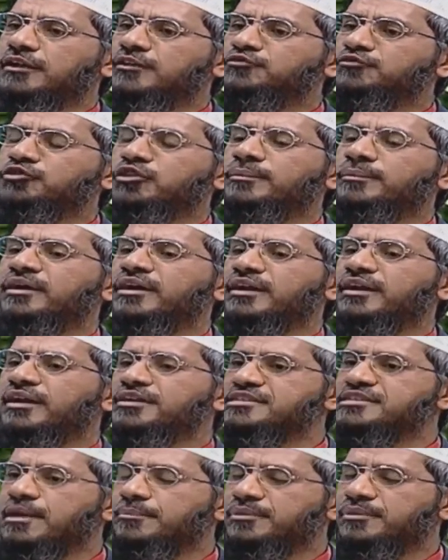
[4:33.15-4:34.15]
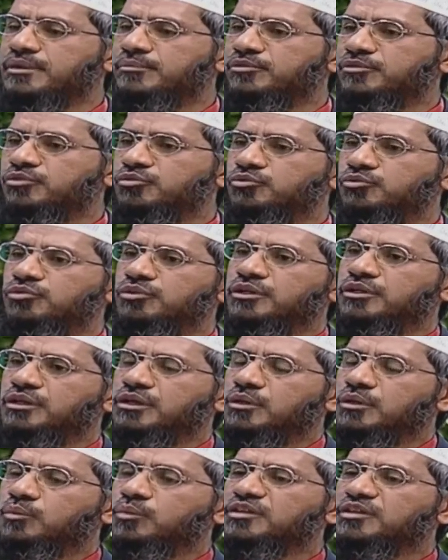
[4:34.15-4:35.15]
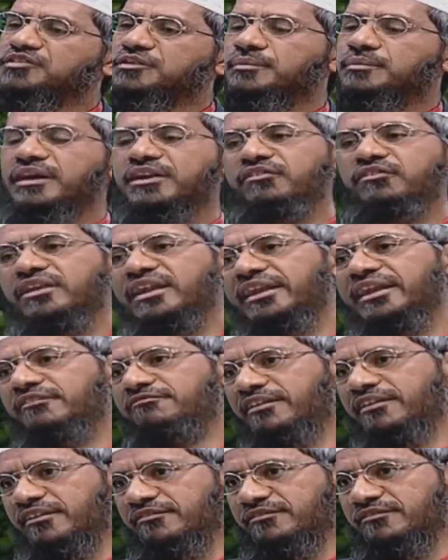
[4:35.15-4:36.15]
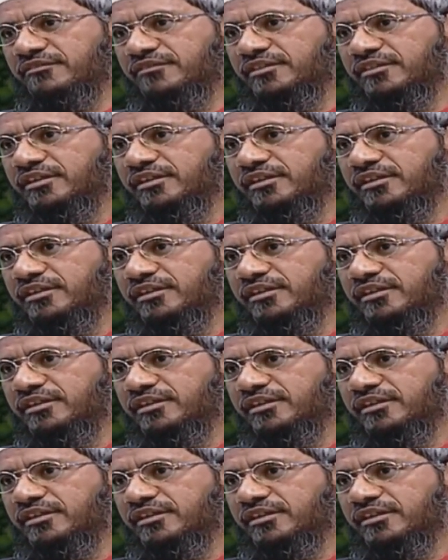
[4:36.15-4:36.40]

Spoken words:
in Surah Baqarah chapter number 2, verse number 195,